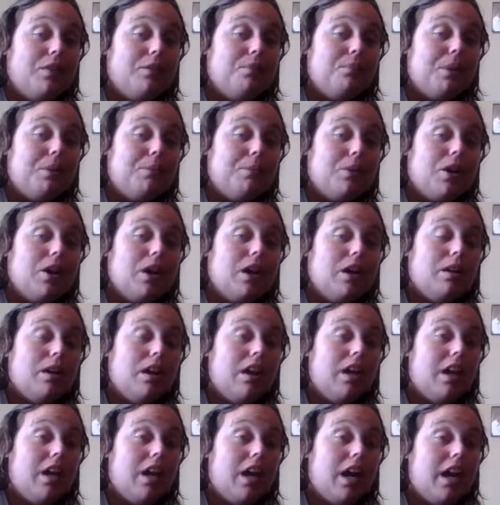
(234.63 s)
When people
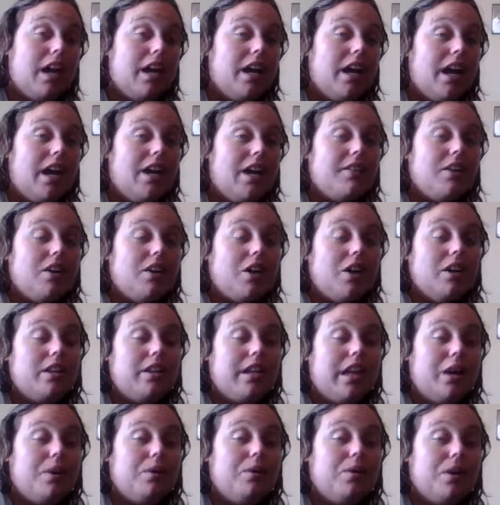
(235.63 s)
I haven't
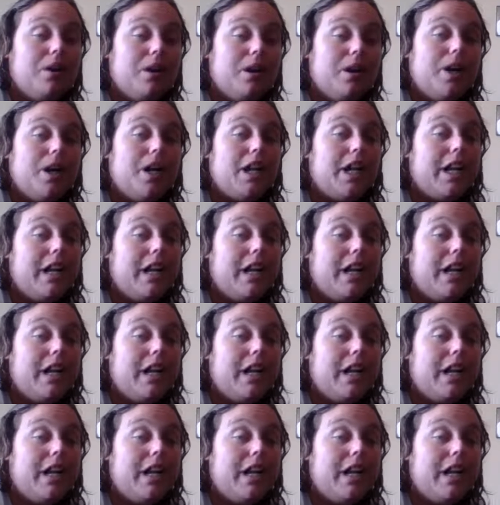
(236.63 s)
heard that word